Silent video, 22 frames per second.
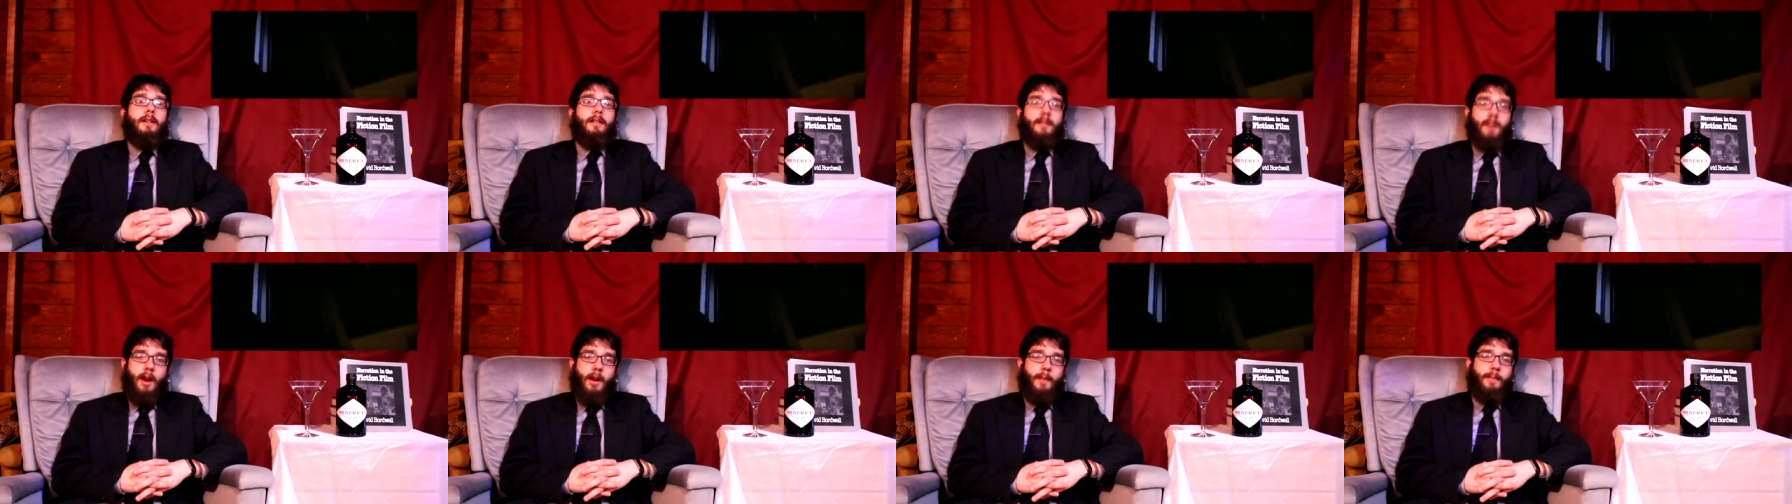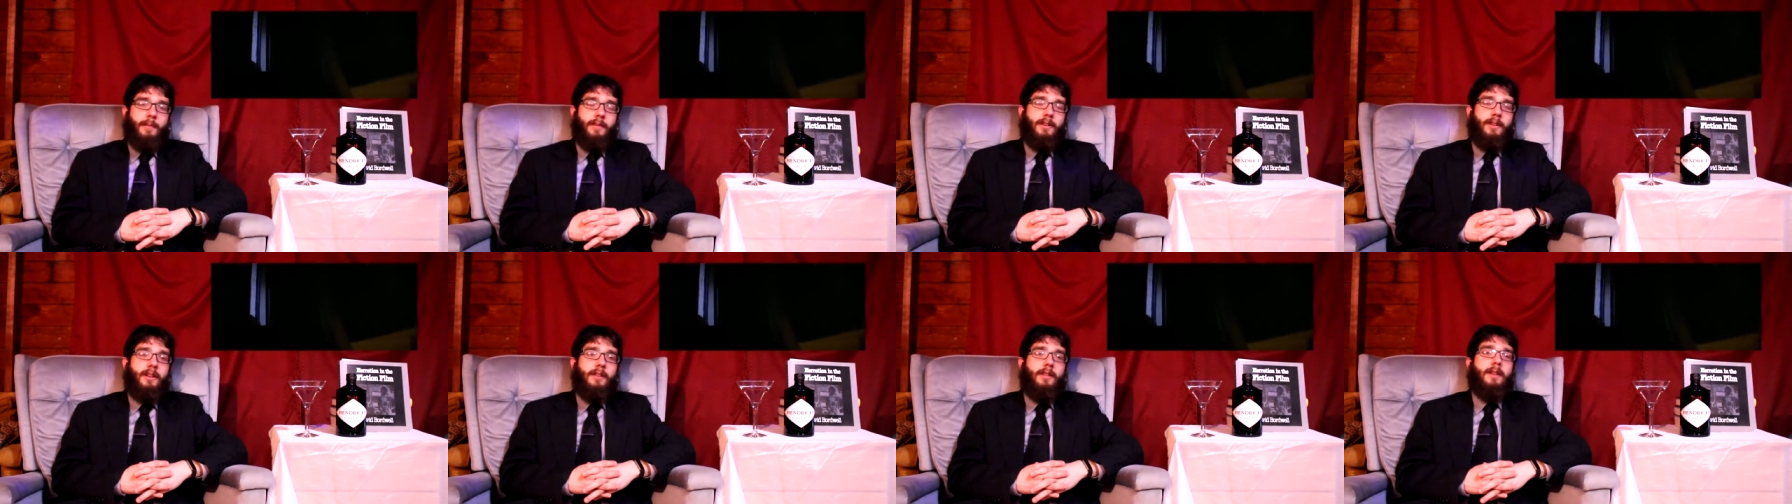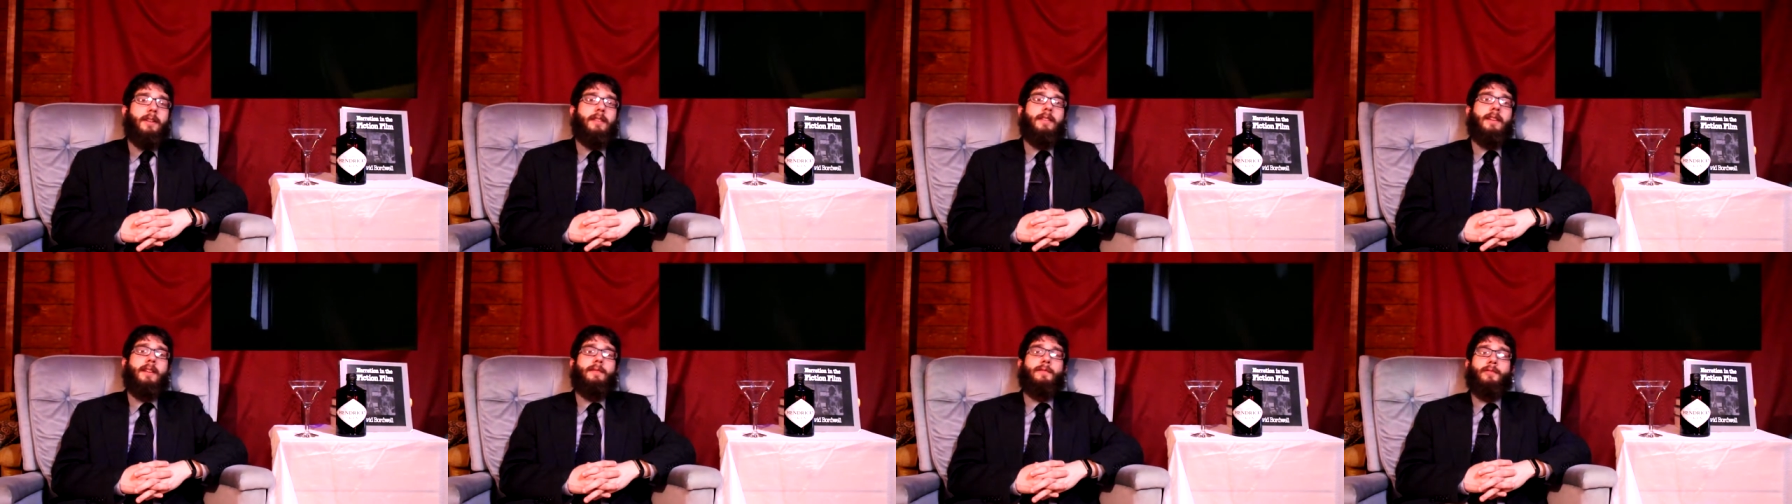Carpenter
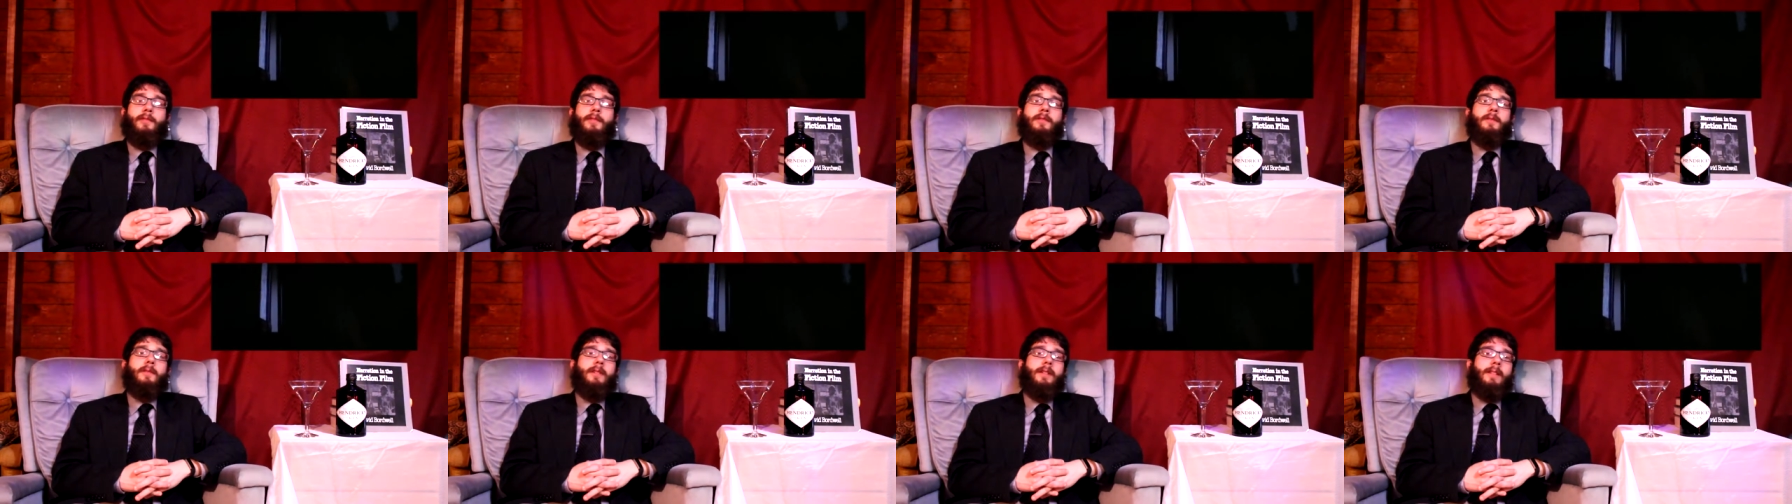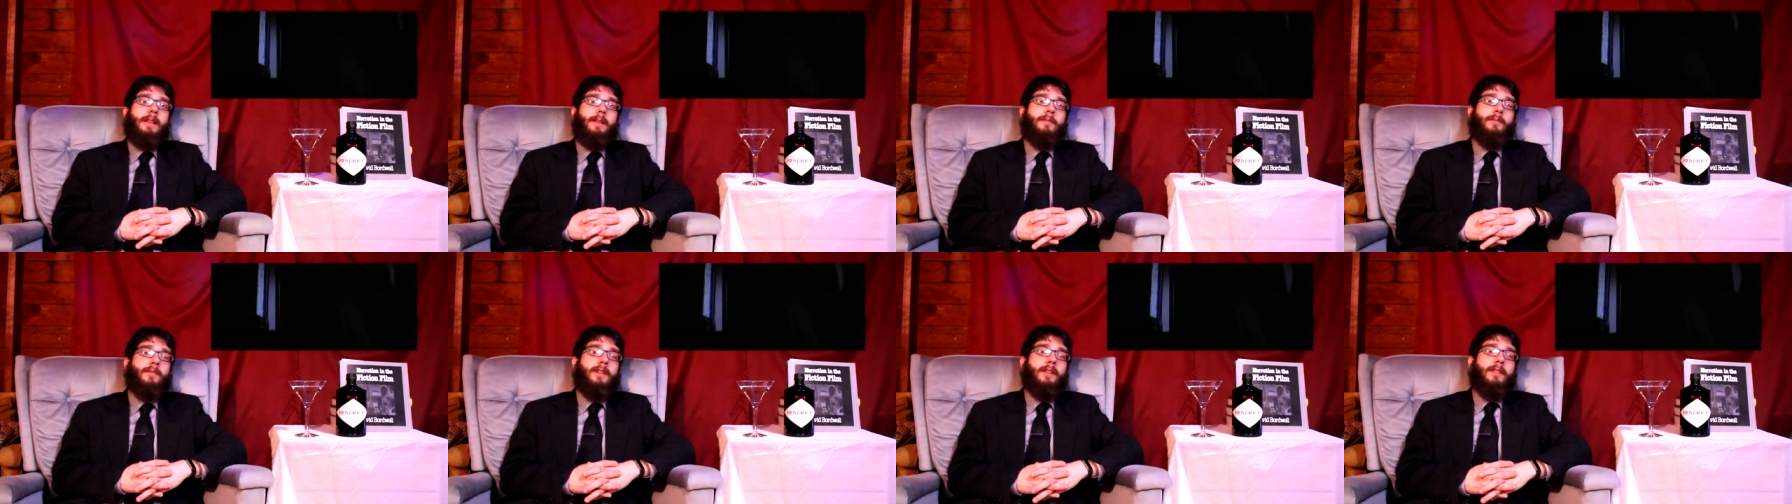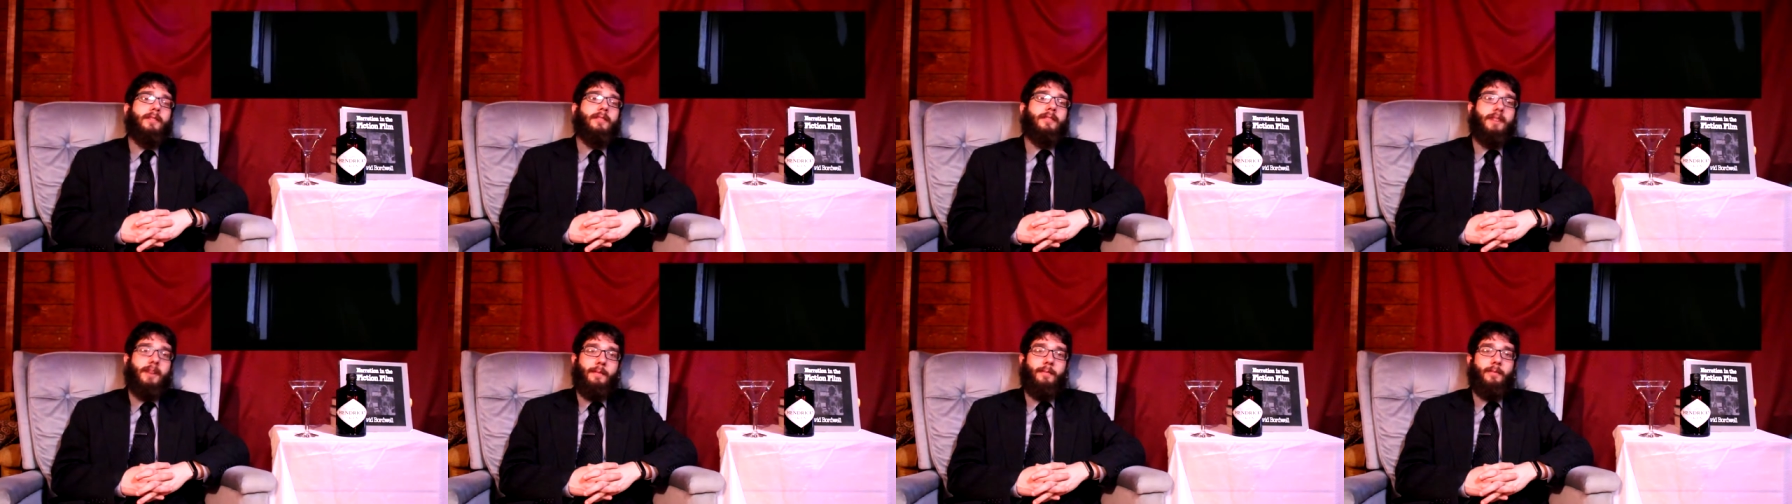and then-freaking
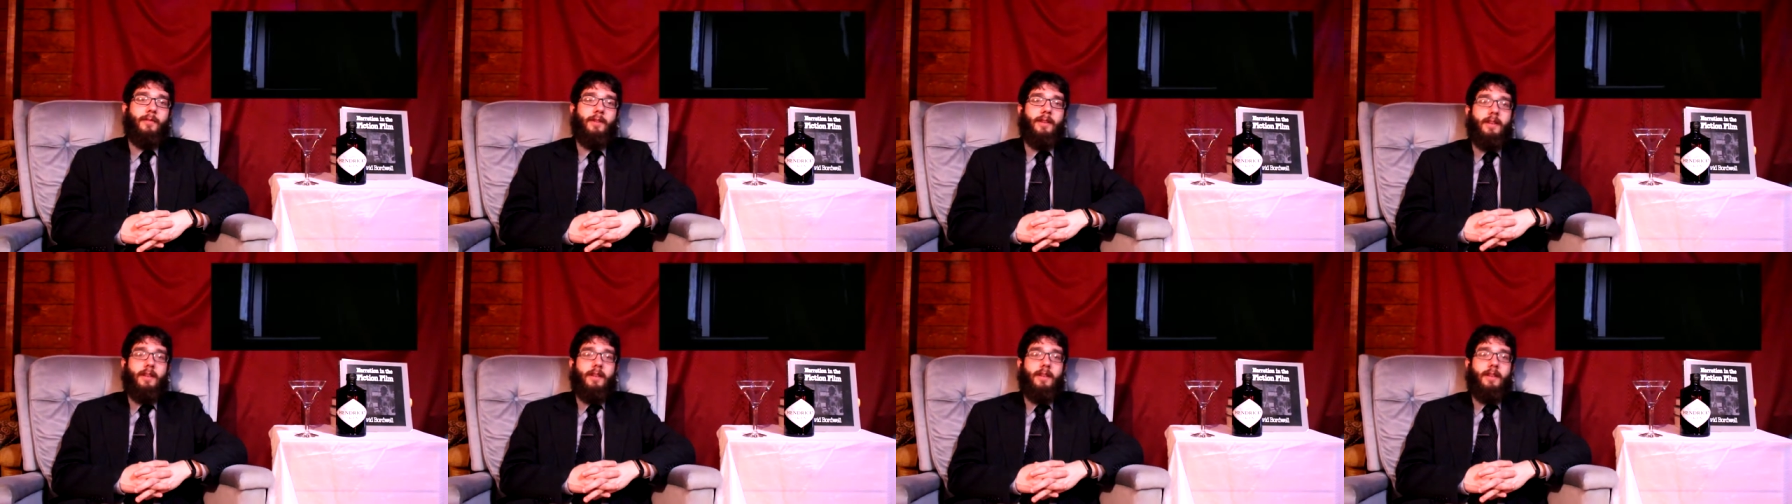collaborator Deborah